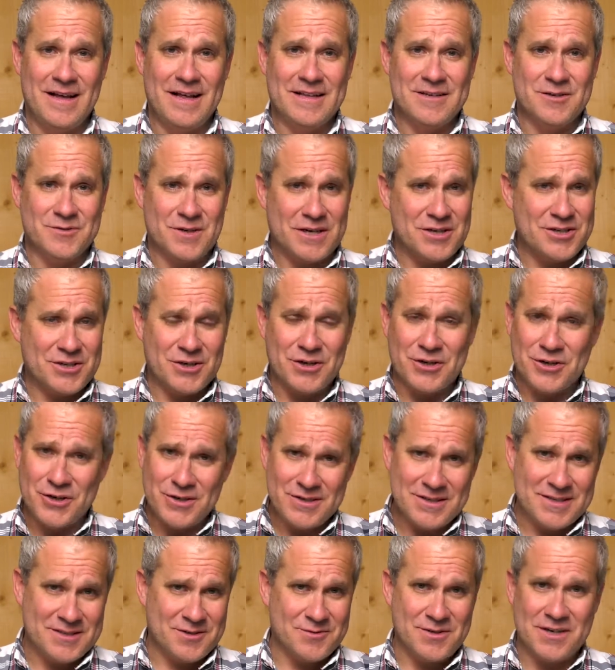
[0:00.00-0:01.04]
they're trying to share
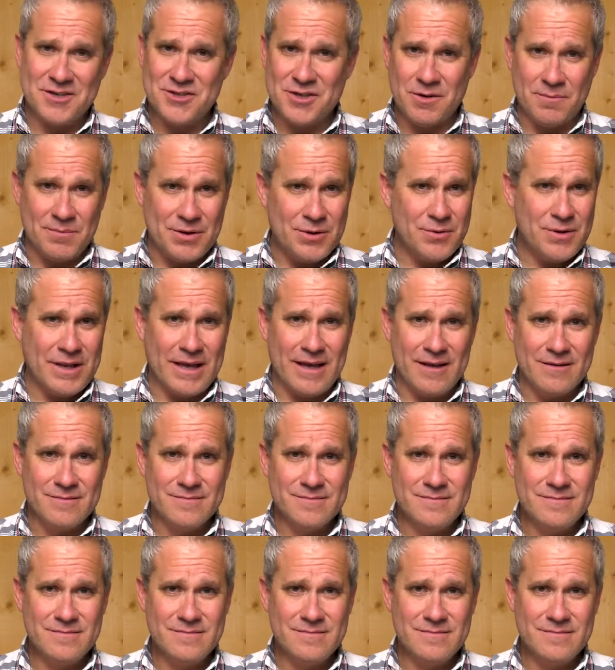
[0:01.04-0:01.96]
goodness, they're trying to share beauty.